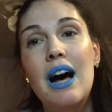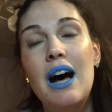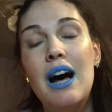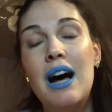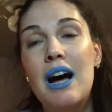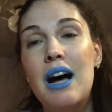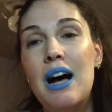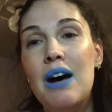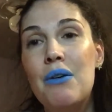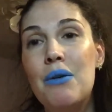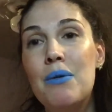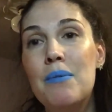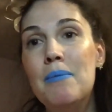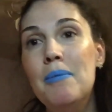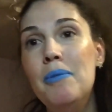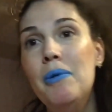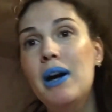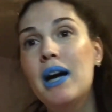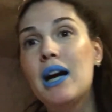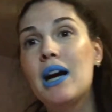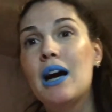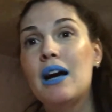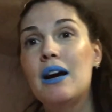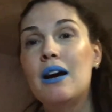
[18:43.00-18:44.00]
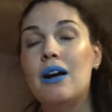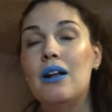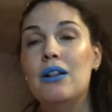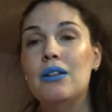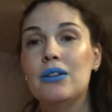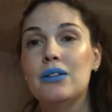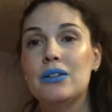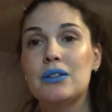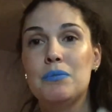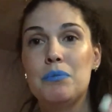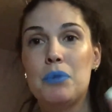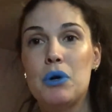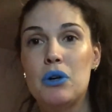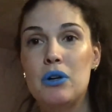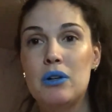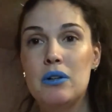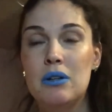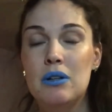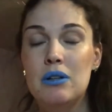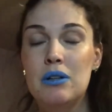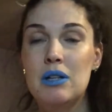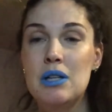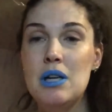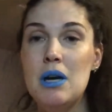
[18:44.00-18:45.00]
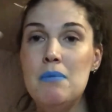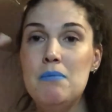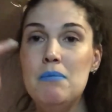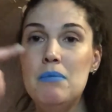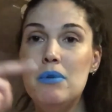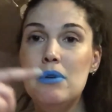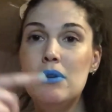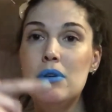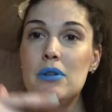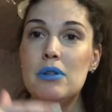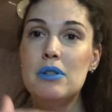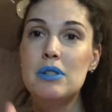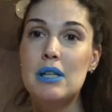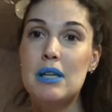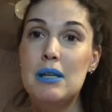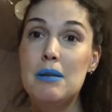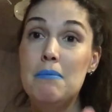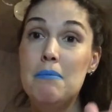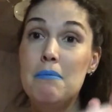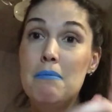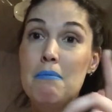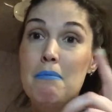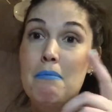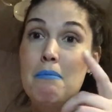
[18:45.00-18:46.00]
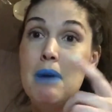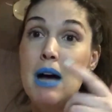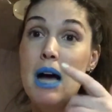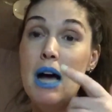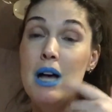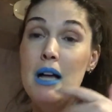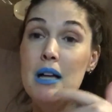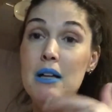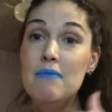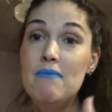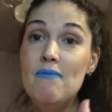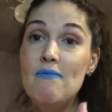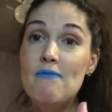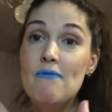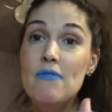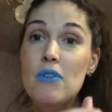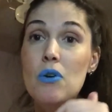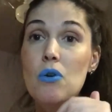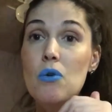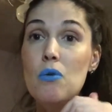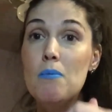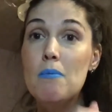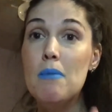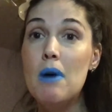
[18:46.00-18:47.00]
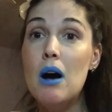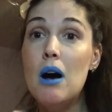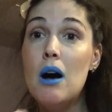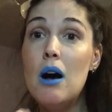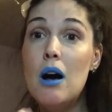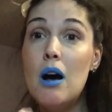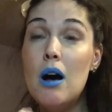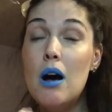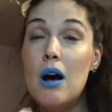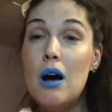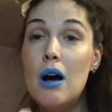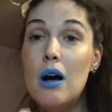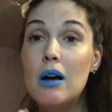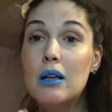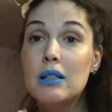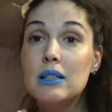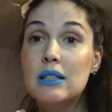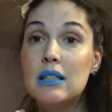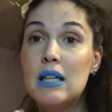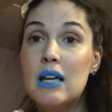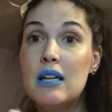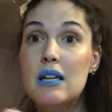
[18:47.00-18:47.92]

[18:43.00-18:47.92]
Uh, remember, I got all those important numbers in my info box.